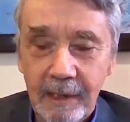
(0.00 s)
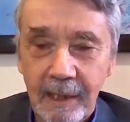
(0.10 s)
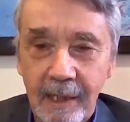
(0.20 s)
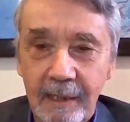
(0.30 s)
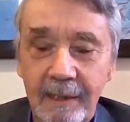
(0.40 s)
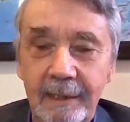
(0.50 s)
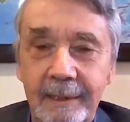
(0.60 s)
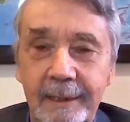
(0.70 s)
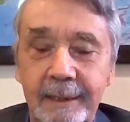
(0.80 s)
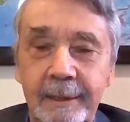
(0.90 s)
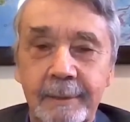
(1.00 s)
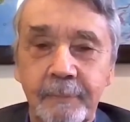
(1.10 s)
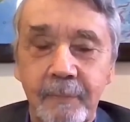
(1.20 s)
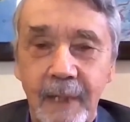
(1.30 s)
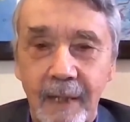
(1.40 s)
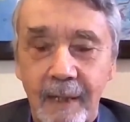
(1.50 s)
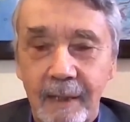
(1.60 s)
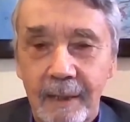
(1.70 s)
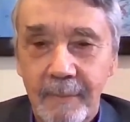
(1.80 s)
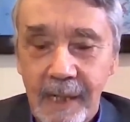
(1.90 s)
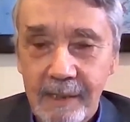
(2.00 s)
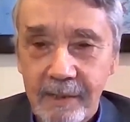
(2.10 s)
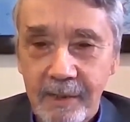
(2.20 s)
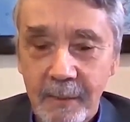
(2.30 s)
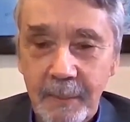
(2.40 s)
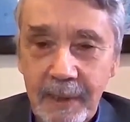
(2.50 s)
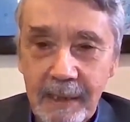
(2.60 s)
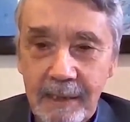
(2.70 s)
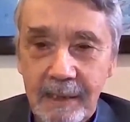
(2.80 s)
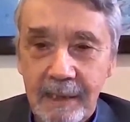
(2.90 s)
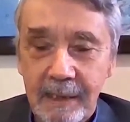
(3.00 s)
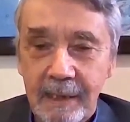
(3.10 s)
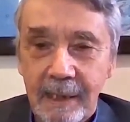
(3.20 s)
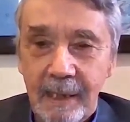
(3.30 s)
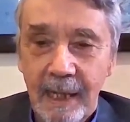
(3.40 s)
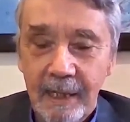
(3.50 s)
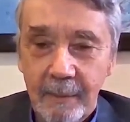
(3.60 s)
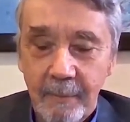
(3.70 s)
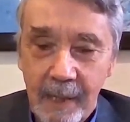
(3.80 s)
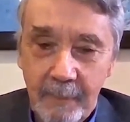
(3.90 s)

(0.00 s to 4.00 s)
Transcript: I got a master's and PhD, and then my